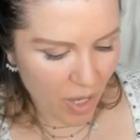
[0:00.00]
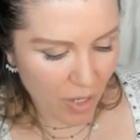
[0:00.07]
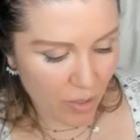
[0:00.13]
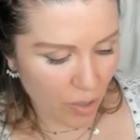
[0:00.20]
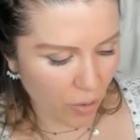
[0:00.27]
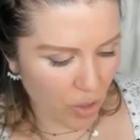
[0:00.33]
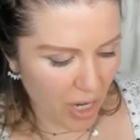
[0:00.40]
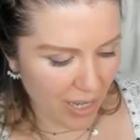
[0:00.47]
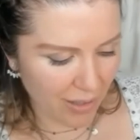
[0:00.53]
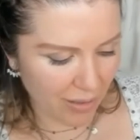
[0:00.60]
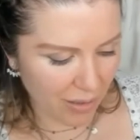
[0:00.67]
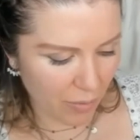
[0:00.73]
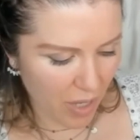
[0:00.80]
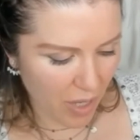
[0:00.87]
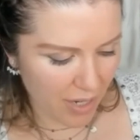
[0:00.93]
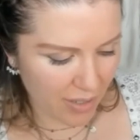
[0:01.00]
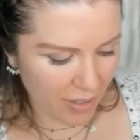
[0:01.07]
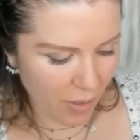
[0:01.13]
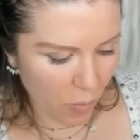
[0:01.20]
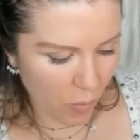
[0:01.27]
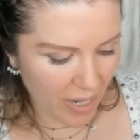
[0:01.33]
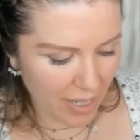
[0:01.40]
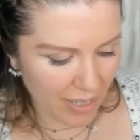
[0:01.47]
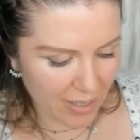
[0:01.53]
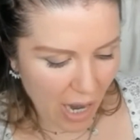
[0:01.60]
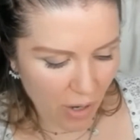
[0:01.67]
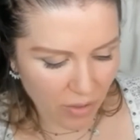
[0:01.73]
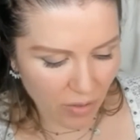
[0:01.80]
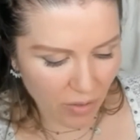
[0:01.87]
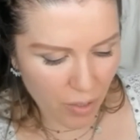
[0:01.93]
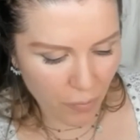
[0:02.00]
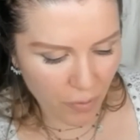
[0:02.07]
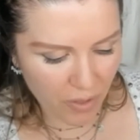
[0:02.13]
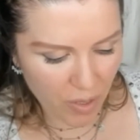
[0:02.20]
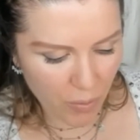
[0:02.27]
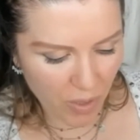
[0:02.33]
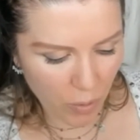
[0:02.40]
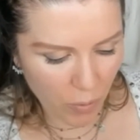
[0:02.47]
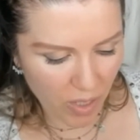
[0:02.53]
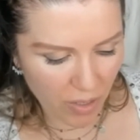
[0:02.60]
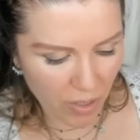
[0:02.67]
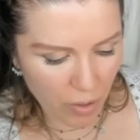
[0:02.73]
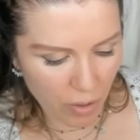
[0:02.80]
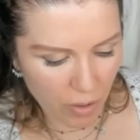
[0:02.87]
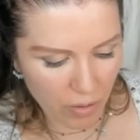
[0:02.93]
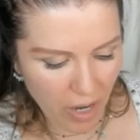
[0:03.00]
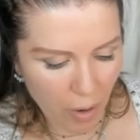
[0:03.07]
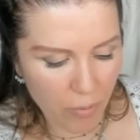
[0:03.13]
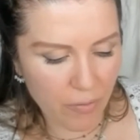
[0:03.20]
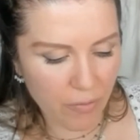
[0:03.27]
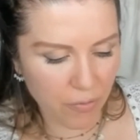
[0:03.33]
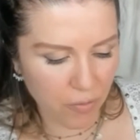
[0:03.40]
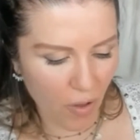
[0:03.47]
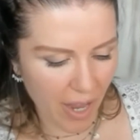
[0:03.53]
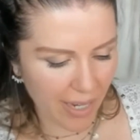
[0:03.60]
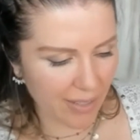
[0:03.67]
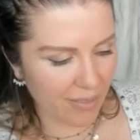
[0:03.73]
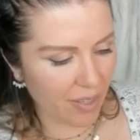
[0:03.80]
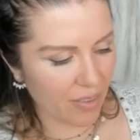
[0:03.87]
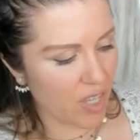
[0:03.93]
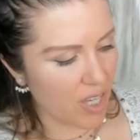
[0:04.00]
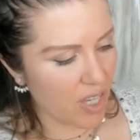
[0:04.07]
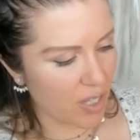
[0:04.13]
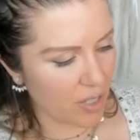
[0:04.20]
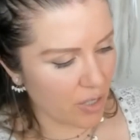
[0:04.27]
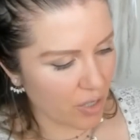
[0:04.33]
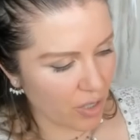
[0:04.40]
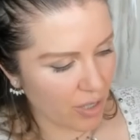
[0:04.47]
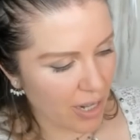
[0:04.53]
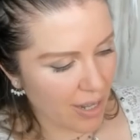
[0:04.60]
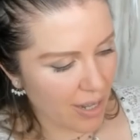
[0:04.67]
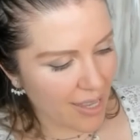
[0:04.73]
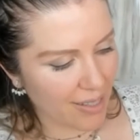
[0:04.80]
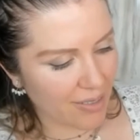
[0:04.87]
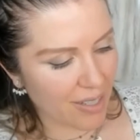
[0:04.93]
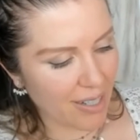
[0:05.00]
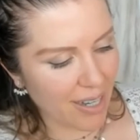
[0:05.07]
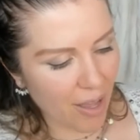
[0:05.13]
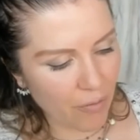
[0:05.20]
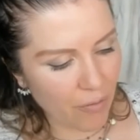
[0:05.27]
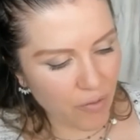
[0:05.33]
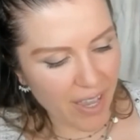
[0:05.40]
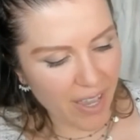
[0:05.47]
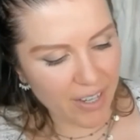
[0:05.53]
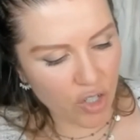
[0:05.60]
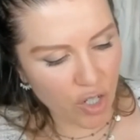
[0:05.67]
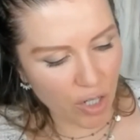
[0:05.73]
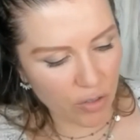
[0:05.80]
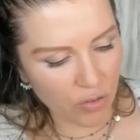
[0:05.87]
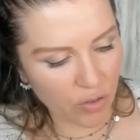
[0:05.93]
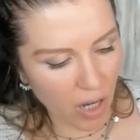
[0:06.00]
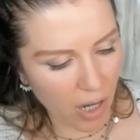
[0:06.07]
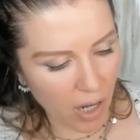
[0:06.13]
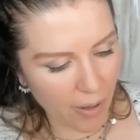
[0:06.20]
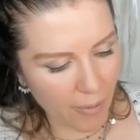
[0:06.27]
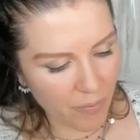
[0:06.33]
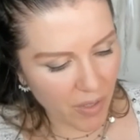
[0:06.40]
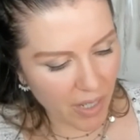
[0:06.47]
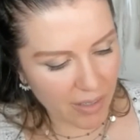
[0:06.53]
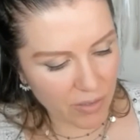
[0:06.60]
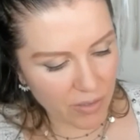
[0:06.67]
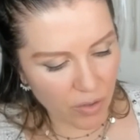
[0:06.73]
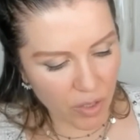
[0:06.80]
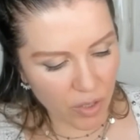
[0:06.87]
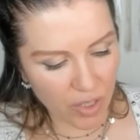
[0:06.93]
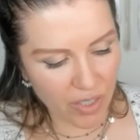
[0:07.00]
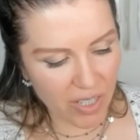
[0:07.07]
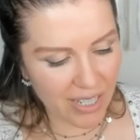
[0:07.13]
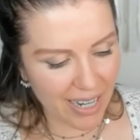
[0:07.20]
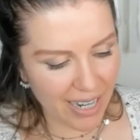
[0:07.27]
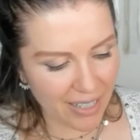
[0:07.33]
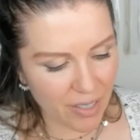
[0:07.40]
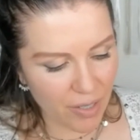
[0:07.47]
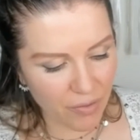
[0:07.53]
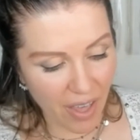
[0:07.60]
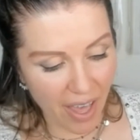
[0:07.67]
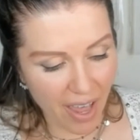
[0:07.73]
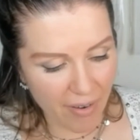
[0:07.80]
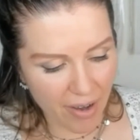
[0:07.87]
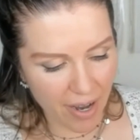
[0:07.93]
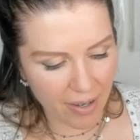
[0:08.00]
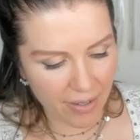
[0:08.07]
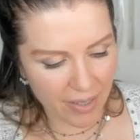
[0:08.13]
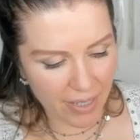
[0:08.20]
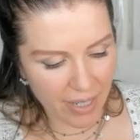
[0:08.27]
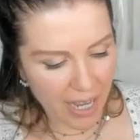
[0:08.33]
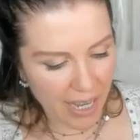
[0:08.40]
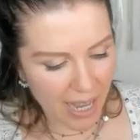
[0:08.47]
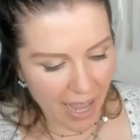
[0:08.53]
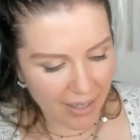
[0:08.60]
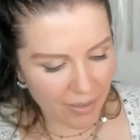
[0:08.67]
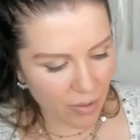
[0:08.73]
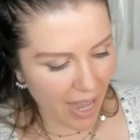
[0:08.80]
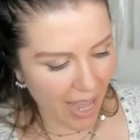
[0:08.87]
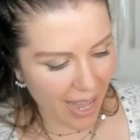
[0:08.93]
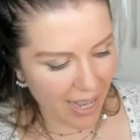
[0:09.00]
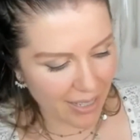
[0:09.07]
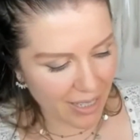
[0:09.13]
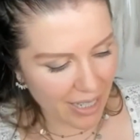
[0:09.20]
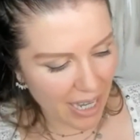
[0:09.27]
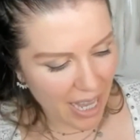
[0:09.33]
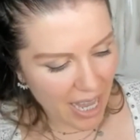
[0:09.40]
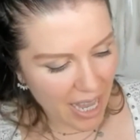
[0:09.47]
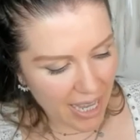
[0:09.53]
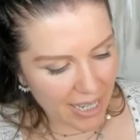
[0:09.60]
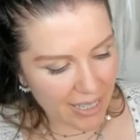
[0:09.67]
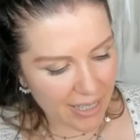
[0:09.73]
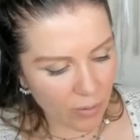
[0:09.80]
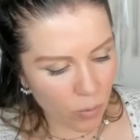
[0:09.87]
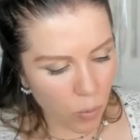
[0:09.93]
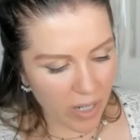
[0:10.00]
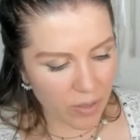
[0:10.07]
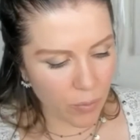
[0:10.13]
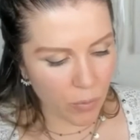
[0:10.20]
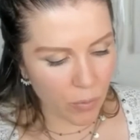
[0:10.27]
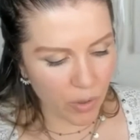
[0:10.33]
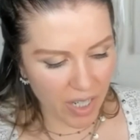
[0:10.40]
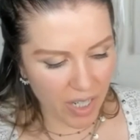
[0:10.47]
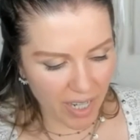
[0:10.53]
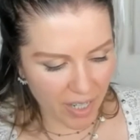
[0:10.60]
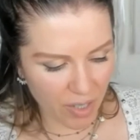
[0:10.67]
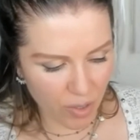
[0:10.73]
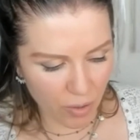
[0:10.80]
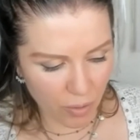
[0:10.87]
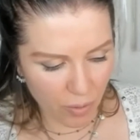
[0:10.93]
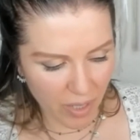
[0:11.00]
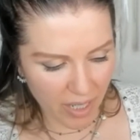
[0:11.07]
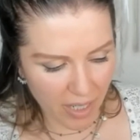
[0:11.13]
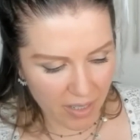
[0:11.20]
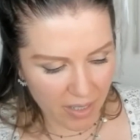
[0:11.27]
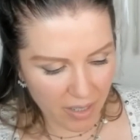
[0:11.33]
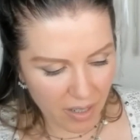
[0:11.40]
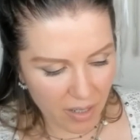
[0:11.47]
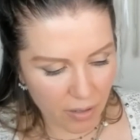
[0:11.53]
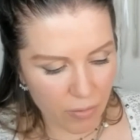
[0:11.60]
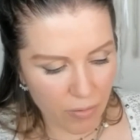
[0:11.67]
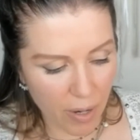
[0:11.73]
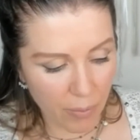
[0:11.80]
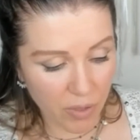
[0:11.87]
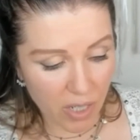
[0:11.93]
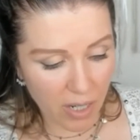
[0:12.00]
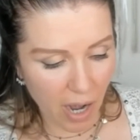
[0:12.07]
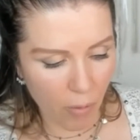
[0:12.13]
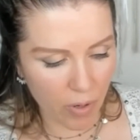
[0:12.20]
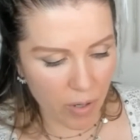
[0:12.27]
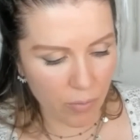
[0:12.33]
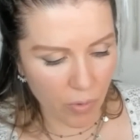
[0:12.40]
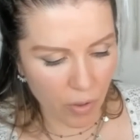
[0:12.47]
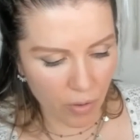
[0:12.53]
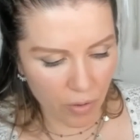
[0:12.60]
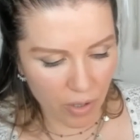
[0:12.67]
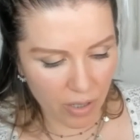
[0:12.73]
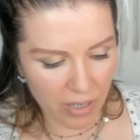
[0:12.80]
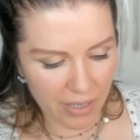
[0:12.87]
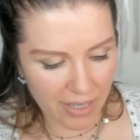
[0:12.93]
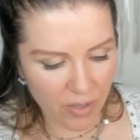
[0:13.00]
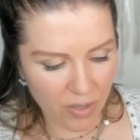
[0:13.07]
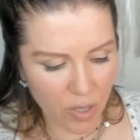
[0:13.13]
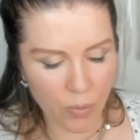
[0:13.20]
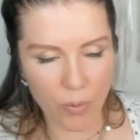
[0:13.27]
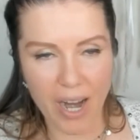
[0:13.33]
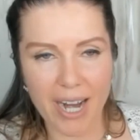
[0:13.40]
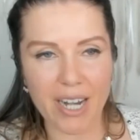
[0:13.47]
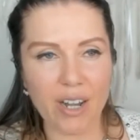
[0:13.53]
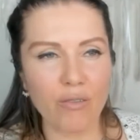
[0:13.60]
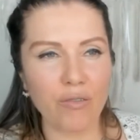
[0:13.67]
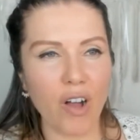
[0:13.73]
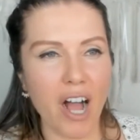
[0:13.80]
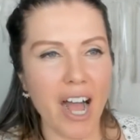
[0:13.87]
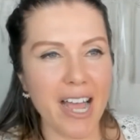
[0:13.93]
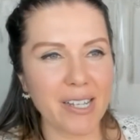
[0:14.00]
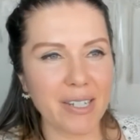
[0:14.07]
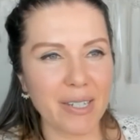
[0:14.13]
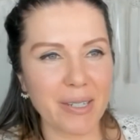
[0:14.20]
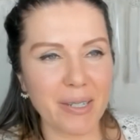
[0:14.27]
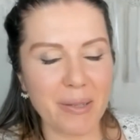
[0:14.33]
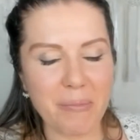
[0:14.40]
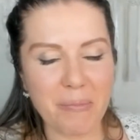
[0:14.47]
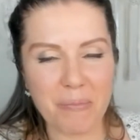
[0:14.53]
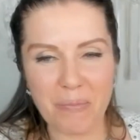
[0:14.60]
So, gentlemen, what is now the difference between your refined theater and the cafés chantants in the dirty native areas? He had to ask. Isn't what Munira is doing corrupting our morals and spreading vice?